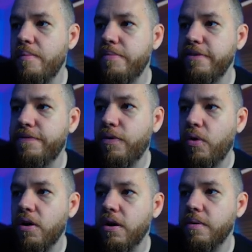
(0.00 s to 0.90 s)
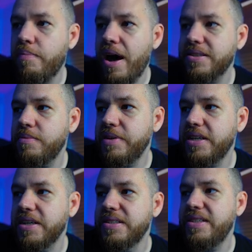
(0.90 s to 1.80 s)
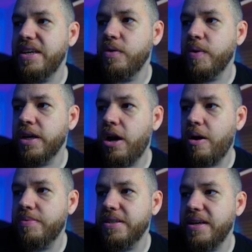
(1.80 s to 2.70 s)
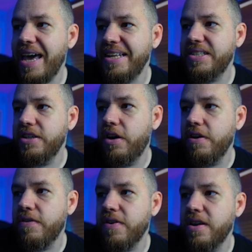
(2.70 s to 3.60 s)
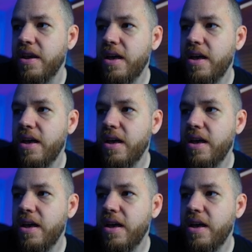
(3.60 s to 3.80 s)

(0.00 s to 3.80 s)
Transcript: before possibly continuing up to 1800,